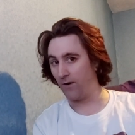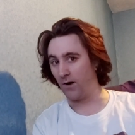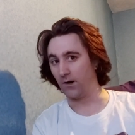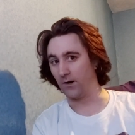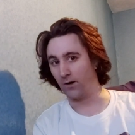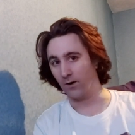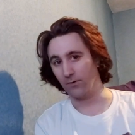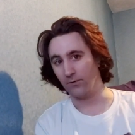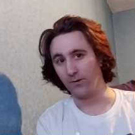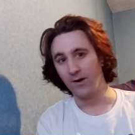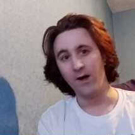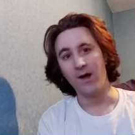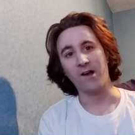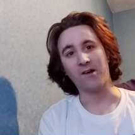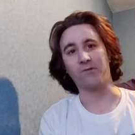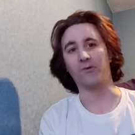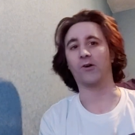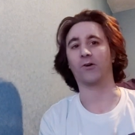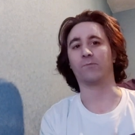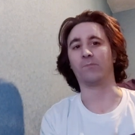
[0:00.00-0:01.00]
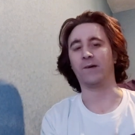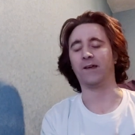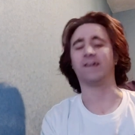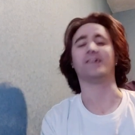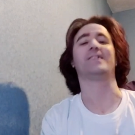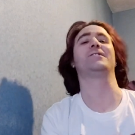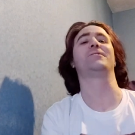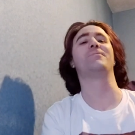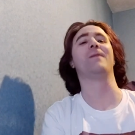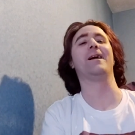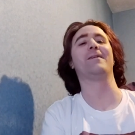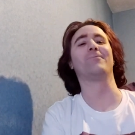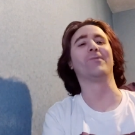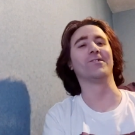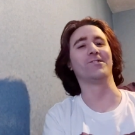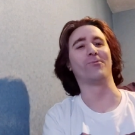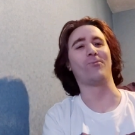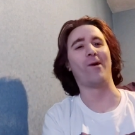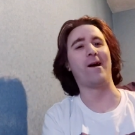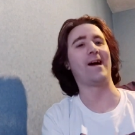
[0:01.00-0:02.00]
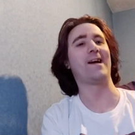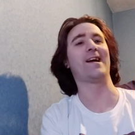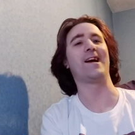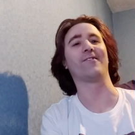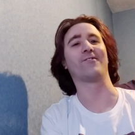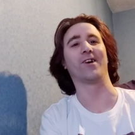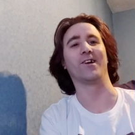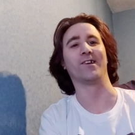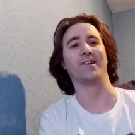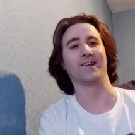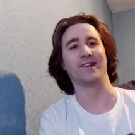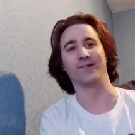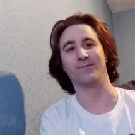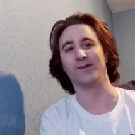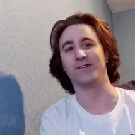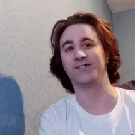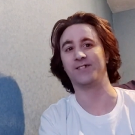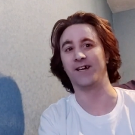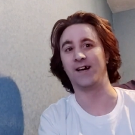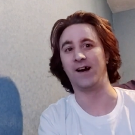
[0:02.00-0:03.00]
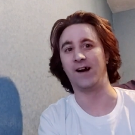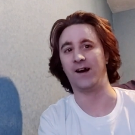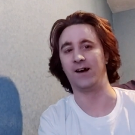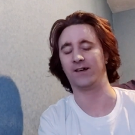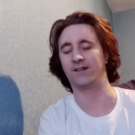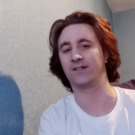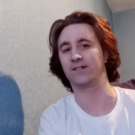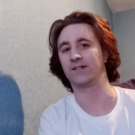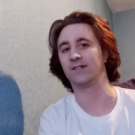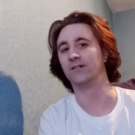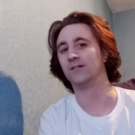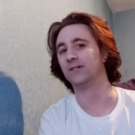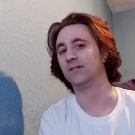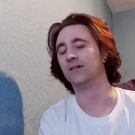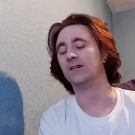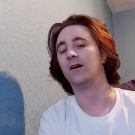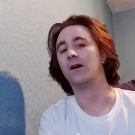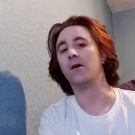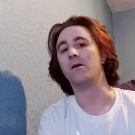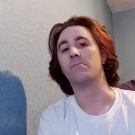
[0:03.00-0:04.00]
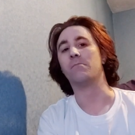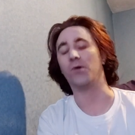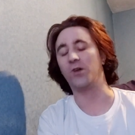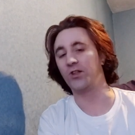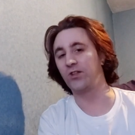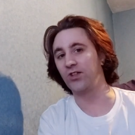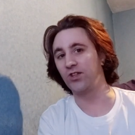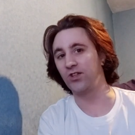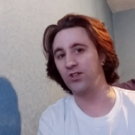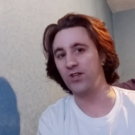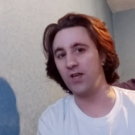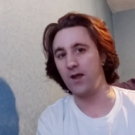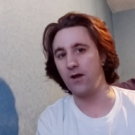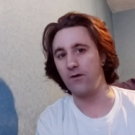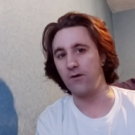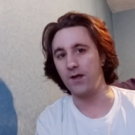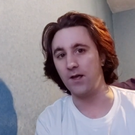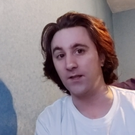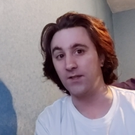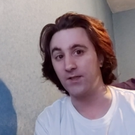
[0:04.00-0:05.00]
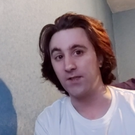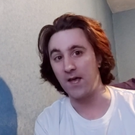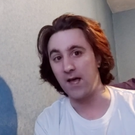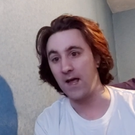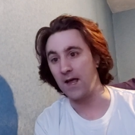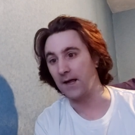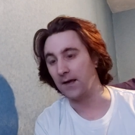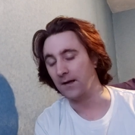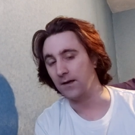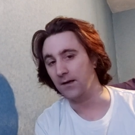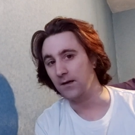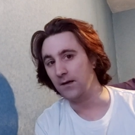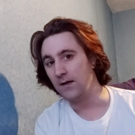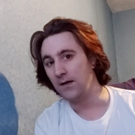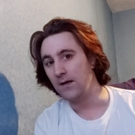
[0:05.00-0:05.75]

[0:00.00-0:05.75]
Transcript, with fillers: follow rugby, you might wonder why I've gone a little bit dark but it's a serious thing.